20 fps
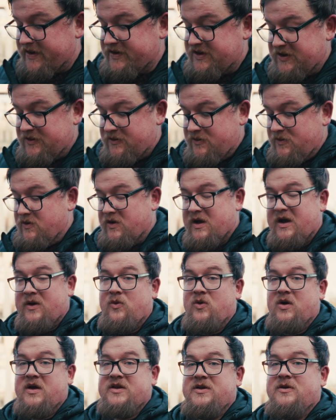I
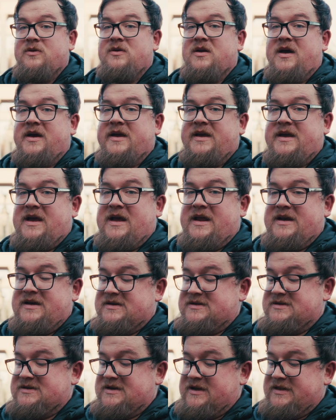do like,
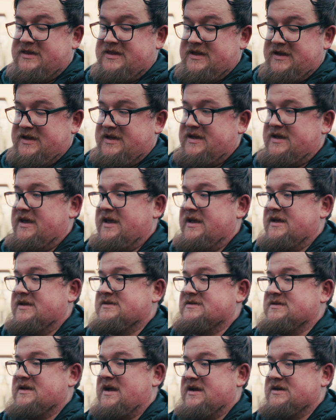and I think
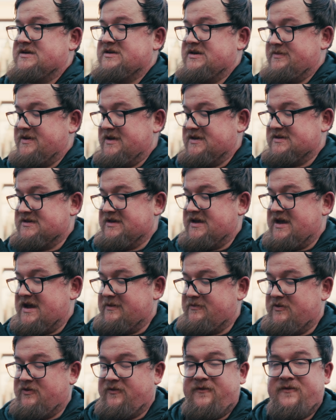it actually makes the
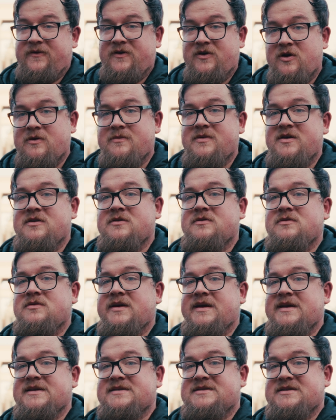camera phenomenal,
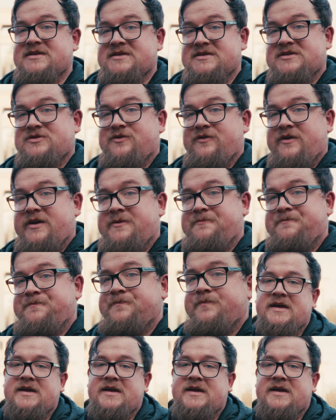is the screen.